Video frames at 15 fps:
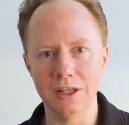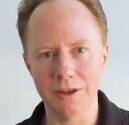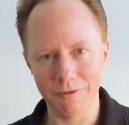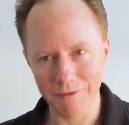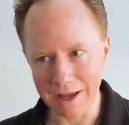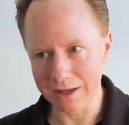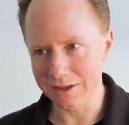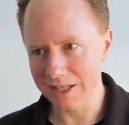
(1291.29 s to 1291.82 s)
the
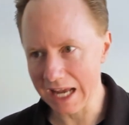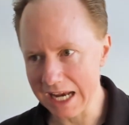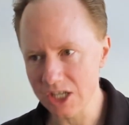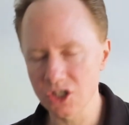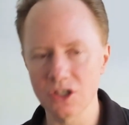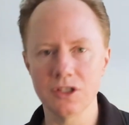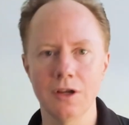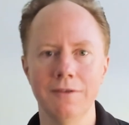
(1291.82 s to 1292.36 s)

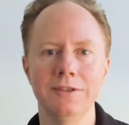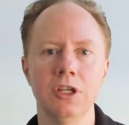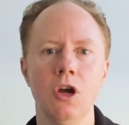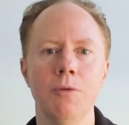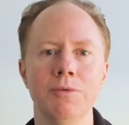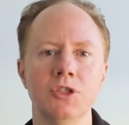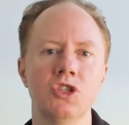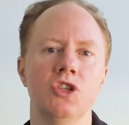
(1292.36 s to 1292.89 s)
foundations of the
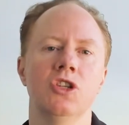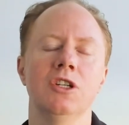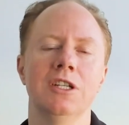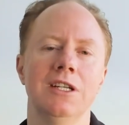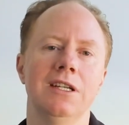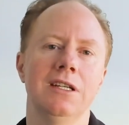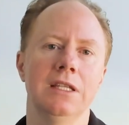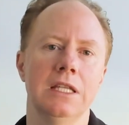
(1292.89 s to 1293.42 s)
opportunity